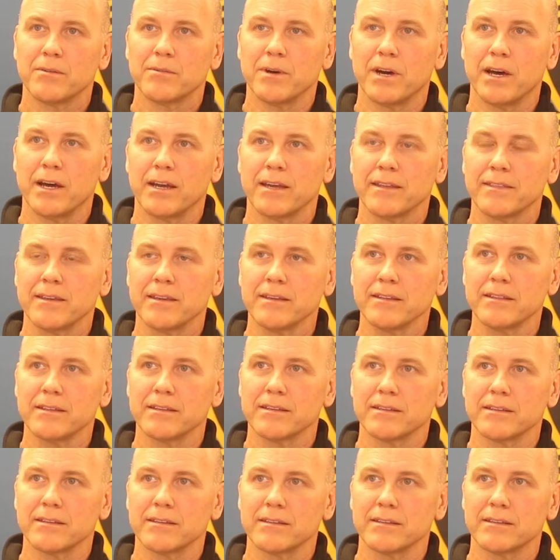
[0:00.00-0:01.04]
Well, I think
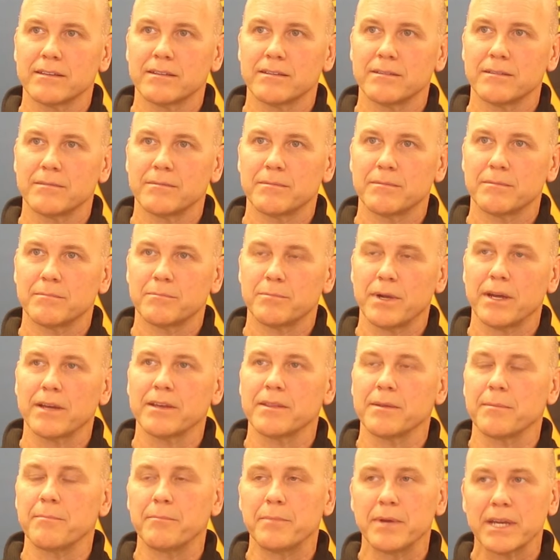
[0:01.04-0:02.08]
the
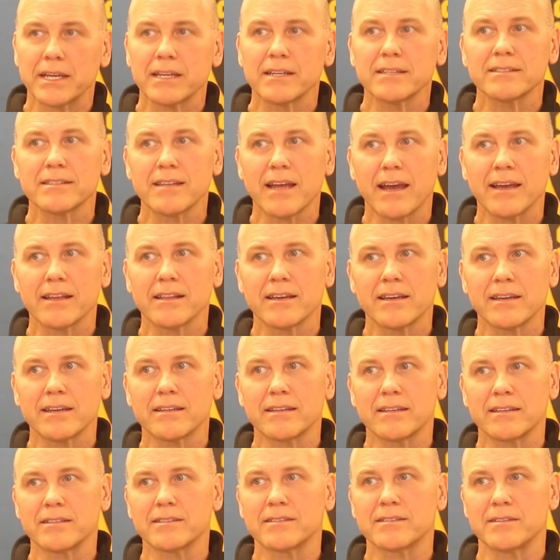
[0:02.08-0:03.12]
probably the biggest
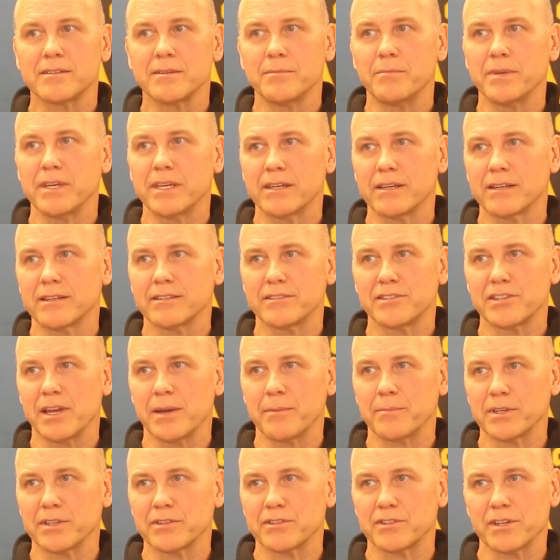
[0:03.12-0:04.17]
highlight is to be in a
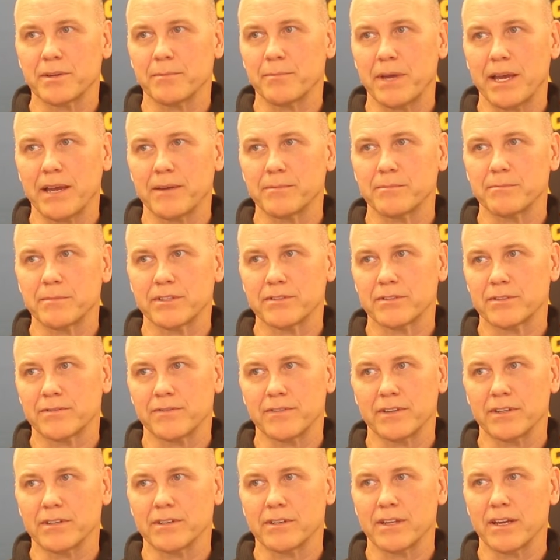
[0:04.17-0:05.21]
championship
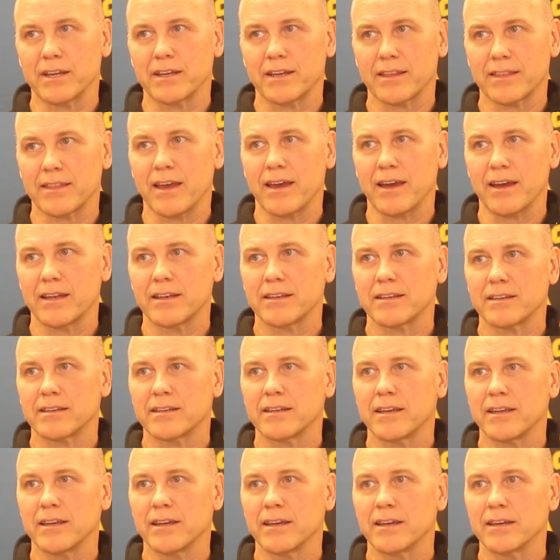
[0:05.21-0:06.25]
atmosphere like that.
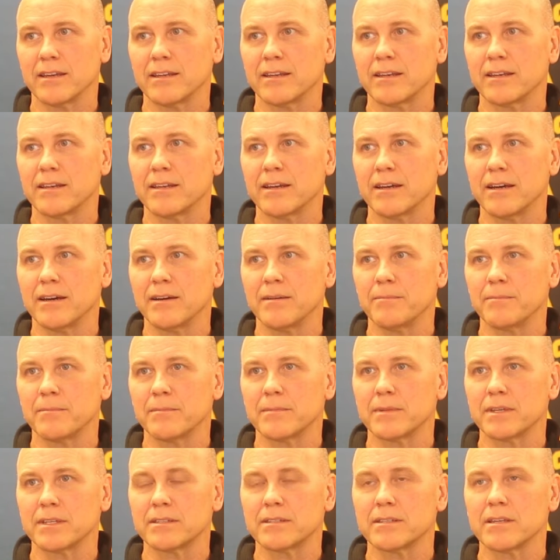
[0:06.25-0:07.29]
And um,
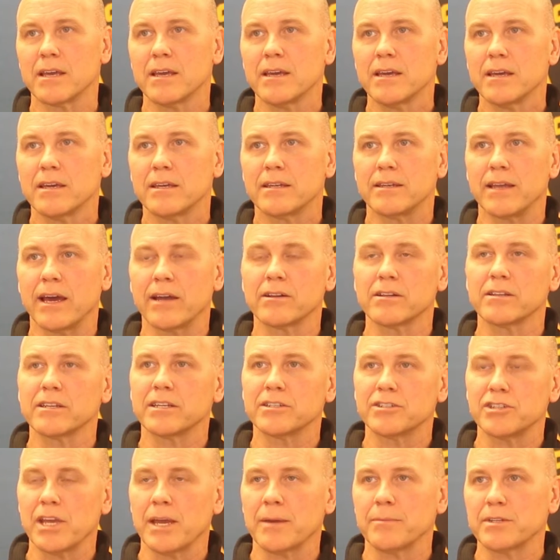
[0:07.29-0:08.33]
it's not only
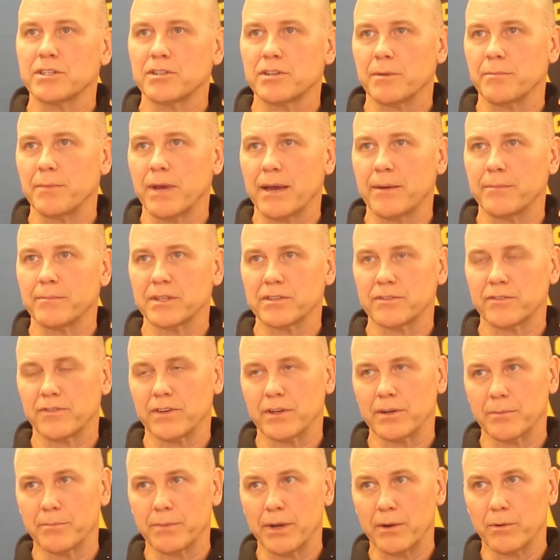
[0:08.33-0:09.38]
a championship
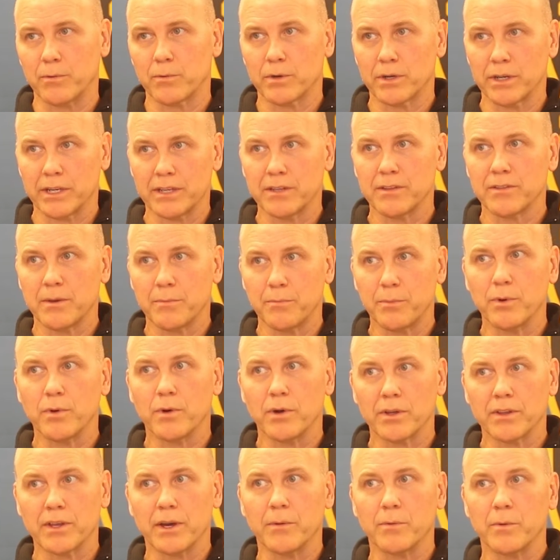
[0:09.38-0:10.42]
atmosphere, but we're in the
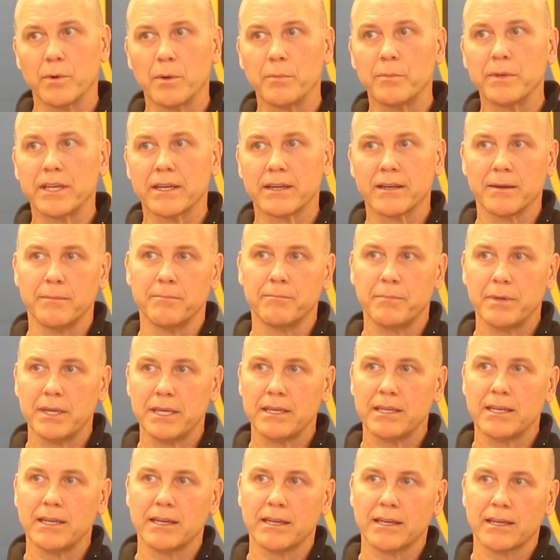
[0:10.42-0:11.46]
pool that will be
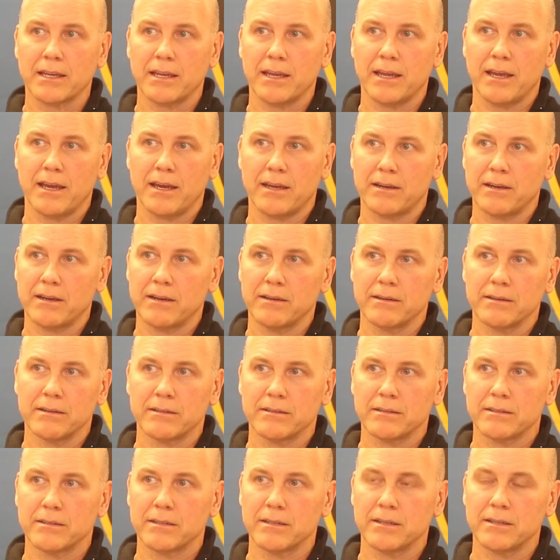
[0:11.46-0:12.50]
competing at our
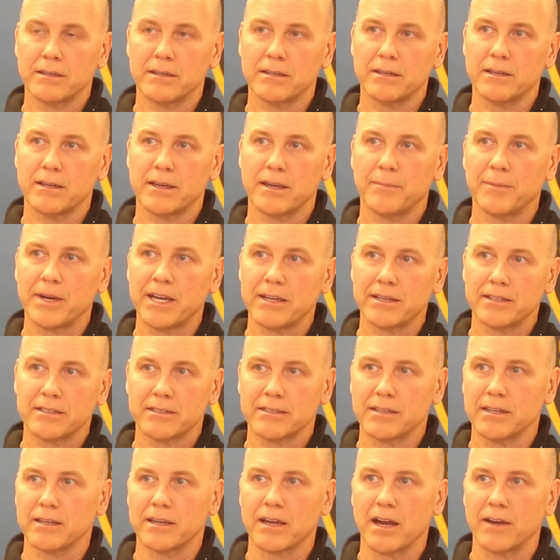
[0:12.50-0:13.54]
uh,
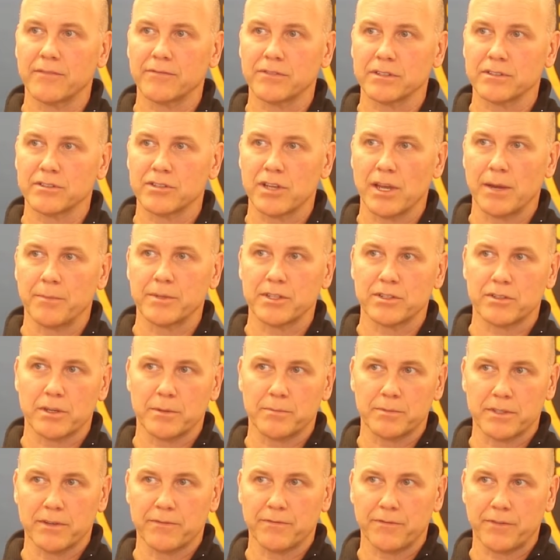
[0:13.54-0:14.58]
MIAC conference
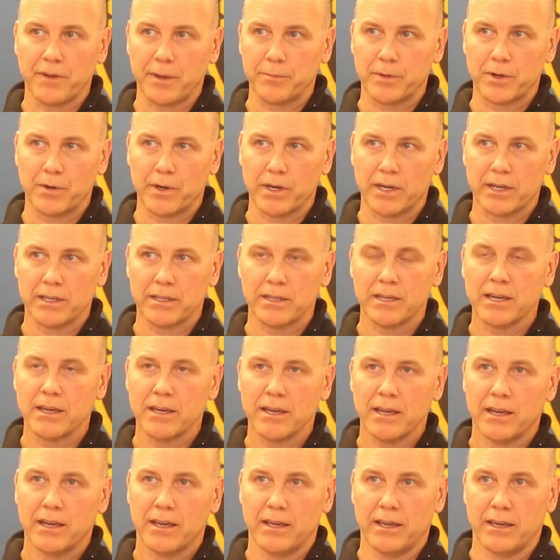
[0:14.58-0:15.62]
championships in February.
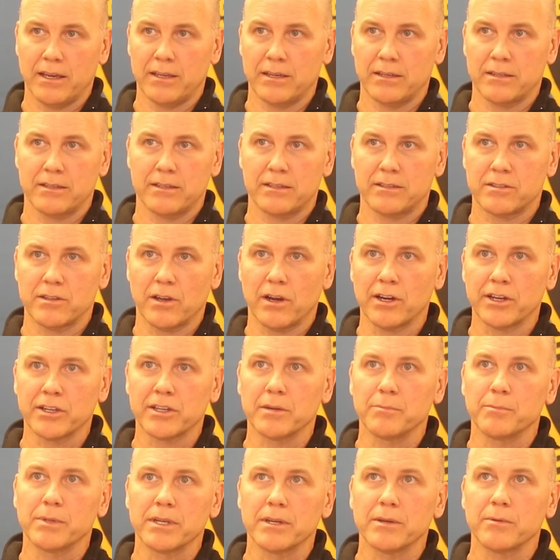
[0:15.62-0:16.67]
And it's
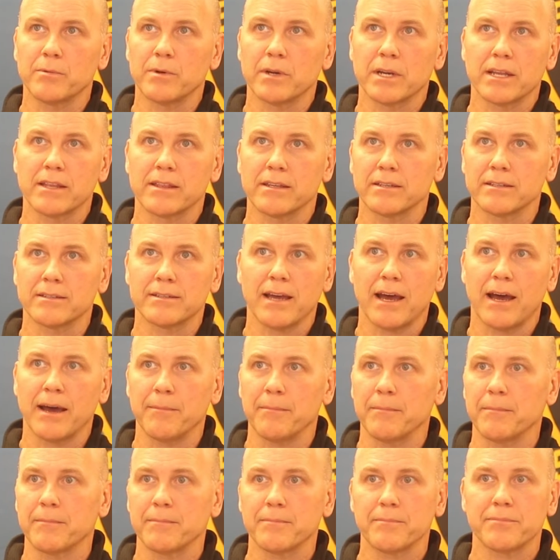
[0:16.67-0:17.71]
arguably one of the
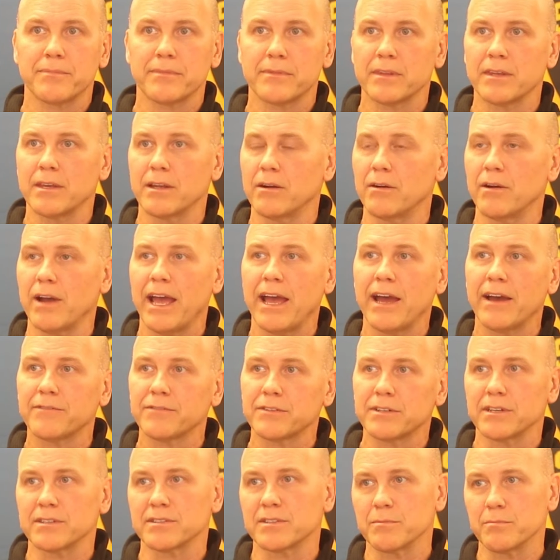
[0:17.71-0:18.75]
top you know,
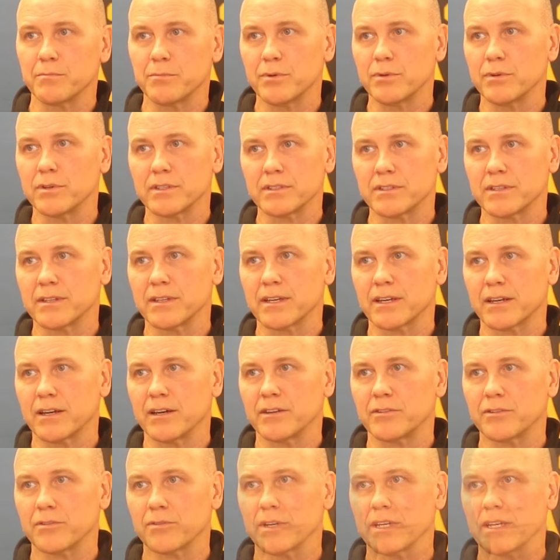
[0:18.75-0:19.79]
half dozen pools in the
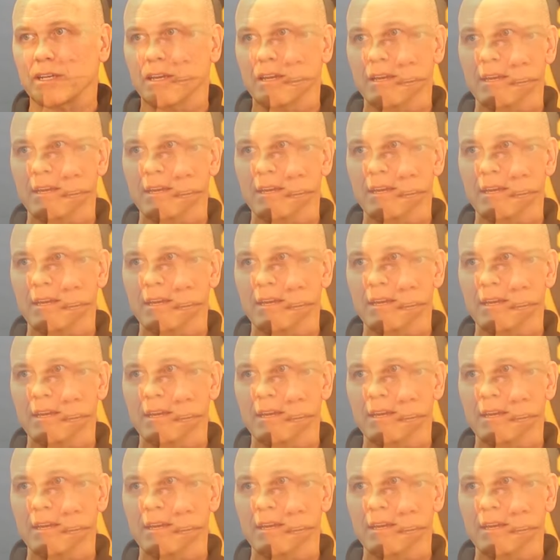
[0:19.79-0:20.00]
country.